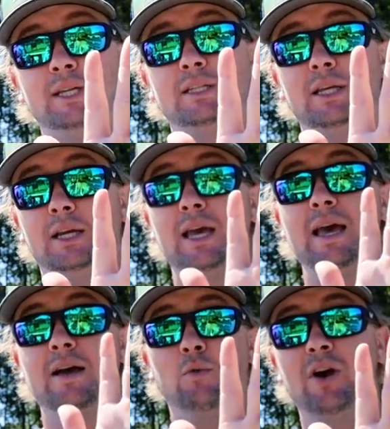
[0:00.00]
mixed stick.
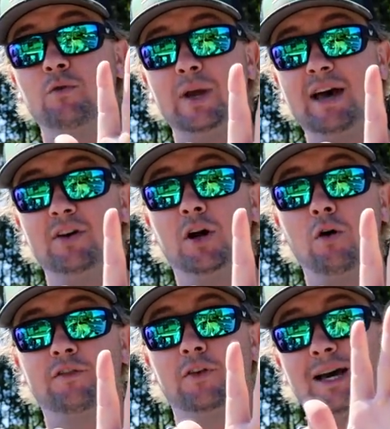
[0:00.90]
Whenever we have a
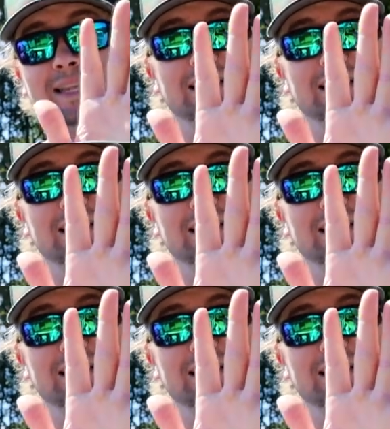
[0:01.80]
cold front